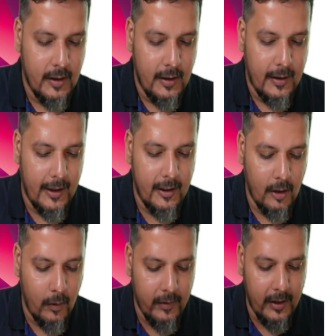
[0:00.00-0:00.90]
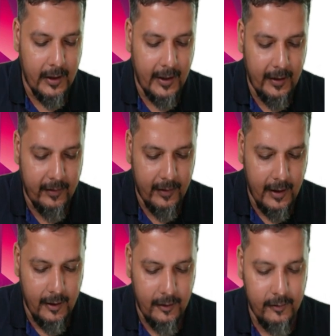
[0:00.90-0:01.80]
10,000 tickets
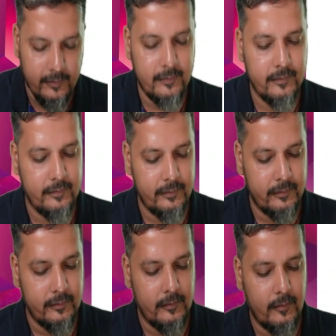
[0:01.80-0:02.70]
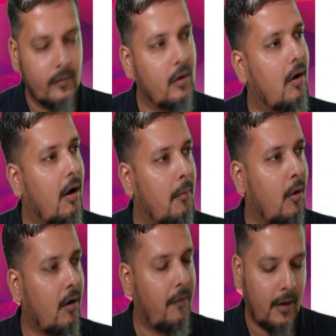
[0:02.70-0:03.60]
in combo
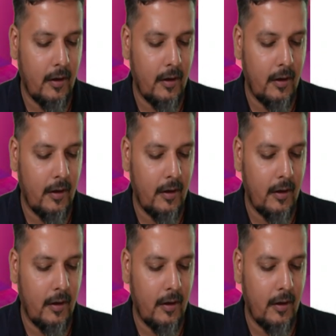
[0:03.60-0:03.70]
offer,